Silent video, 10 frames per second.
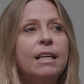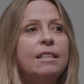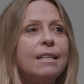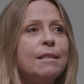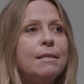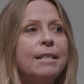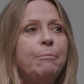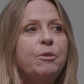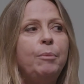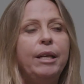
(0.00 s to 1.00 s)
Doesn't
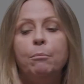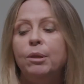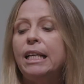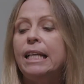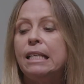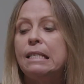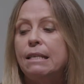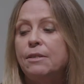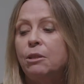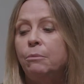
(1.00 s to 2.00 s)
seem to be completely
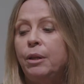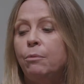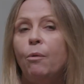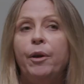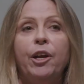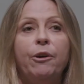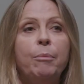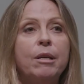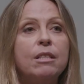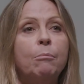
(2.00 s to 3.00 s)
consistent with what we know
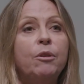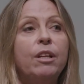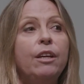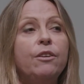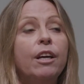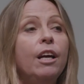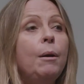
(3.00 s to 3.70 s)
about some of the